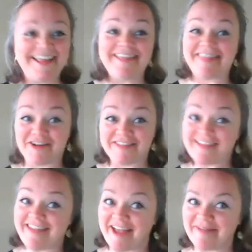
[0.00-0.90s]
They are the
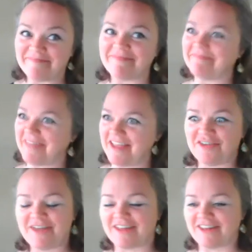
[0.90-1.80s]
same. Thank
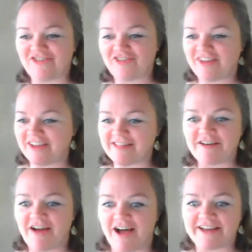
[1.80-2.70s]
you, English. It is
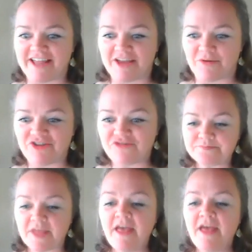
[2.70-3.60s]
an odd language.
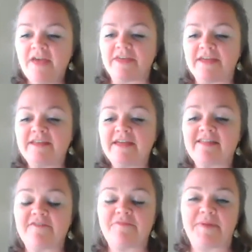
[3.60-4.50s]
The kid gets
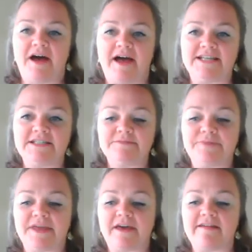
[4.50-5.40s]
left behind
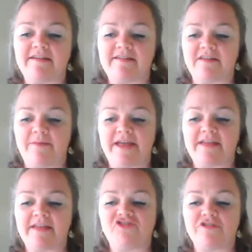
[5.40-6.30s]
because he's not paying
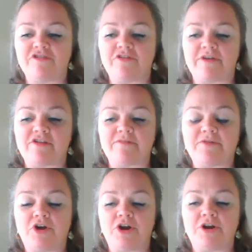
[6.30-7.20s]
attention to the rest of the
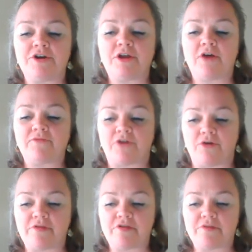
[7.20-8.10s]
herd of
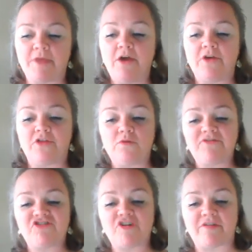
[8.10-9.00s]
goats. The
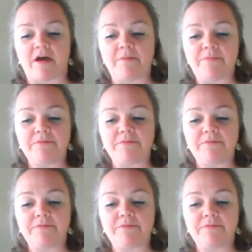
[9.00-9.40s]
wolf shows up.